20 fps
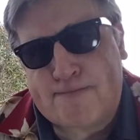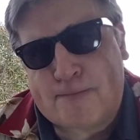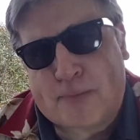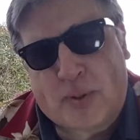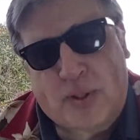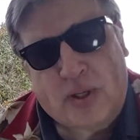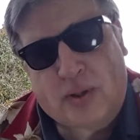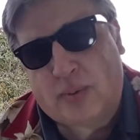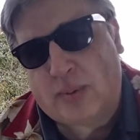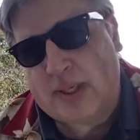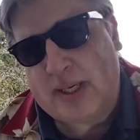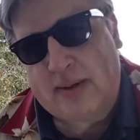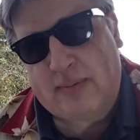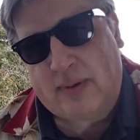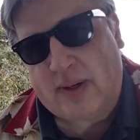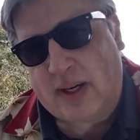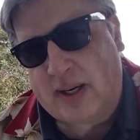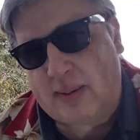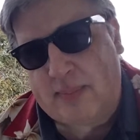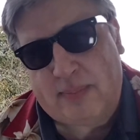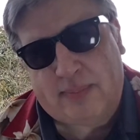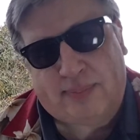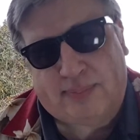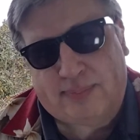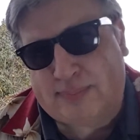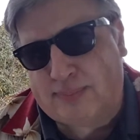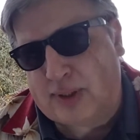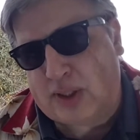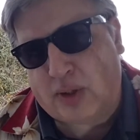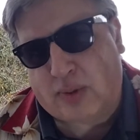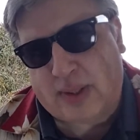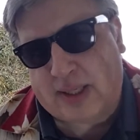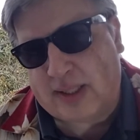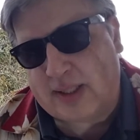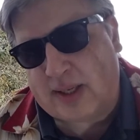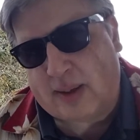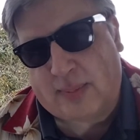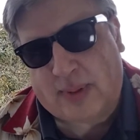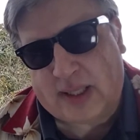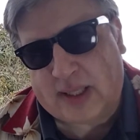So whenever I'm doing
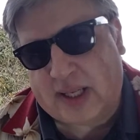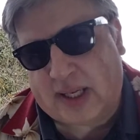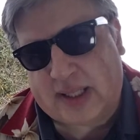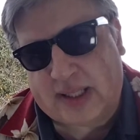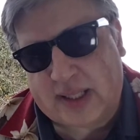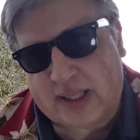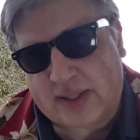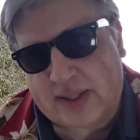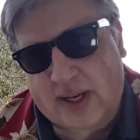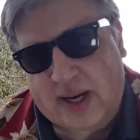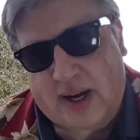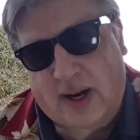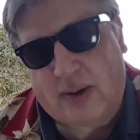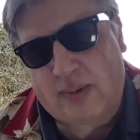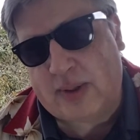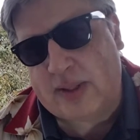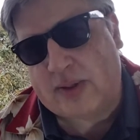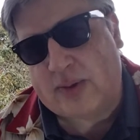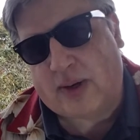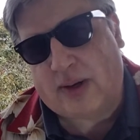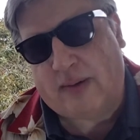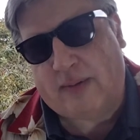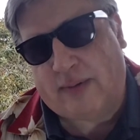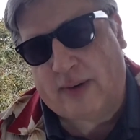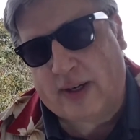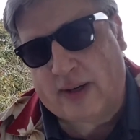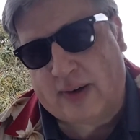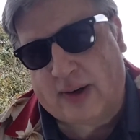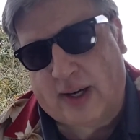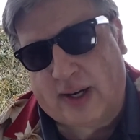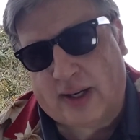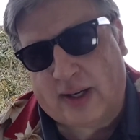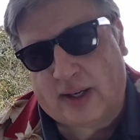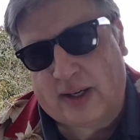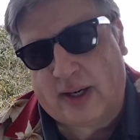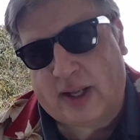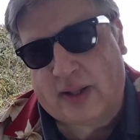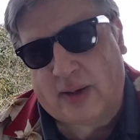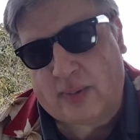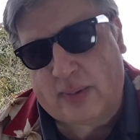something like this, I always try and figure out
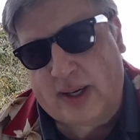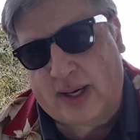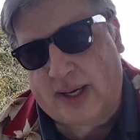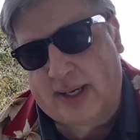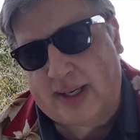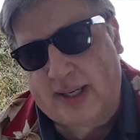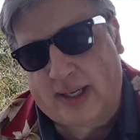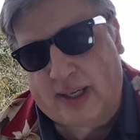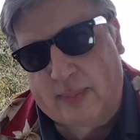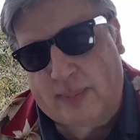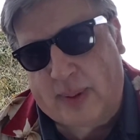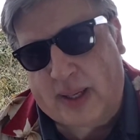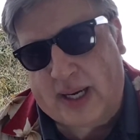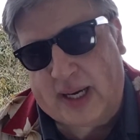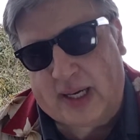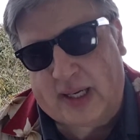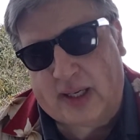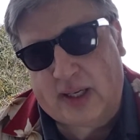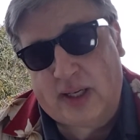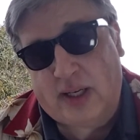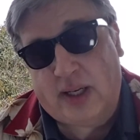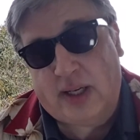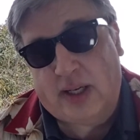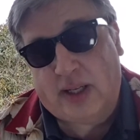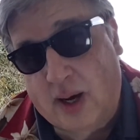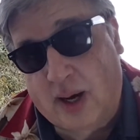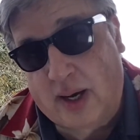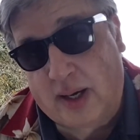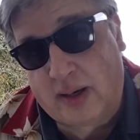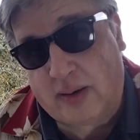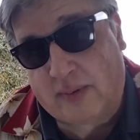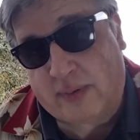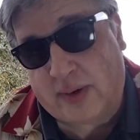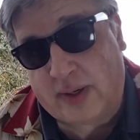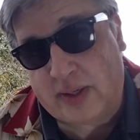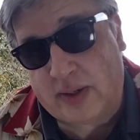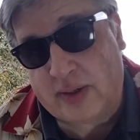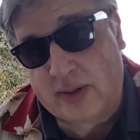another way I can get paid. I had a friend who